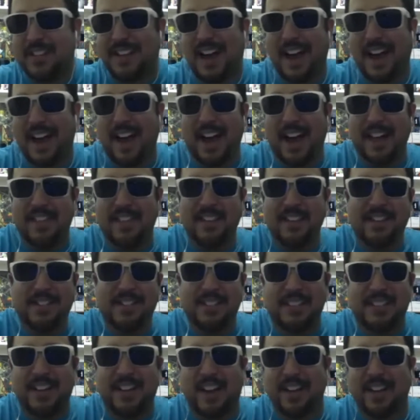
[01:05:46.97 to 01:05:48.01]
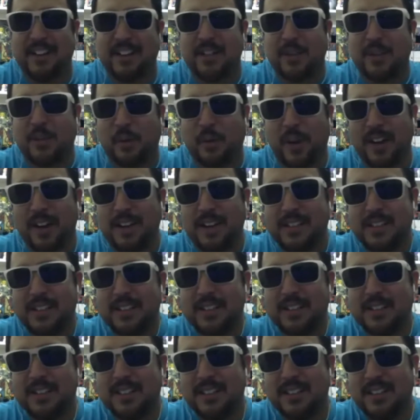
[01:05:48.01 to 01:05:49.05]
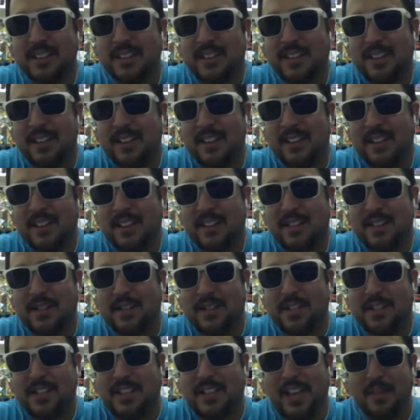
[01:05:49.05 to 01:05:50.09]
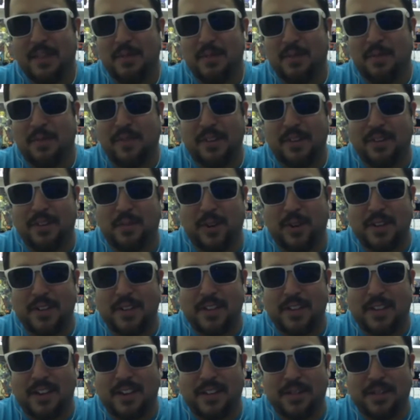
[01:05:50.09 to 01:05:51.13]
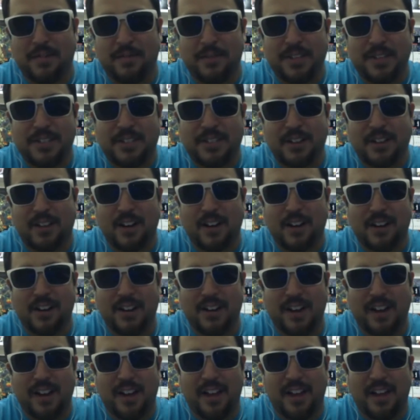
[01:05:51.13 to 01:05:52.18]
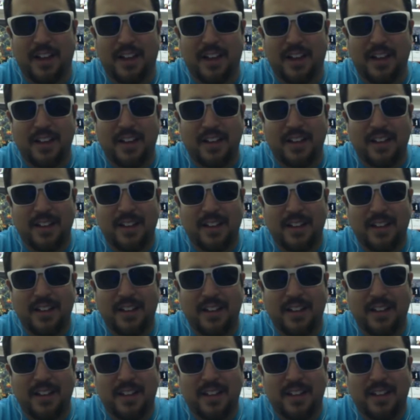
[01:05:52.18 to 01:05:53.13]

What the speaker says: I think she died twice, so she game overed twice and had to restart. And they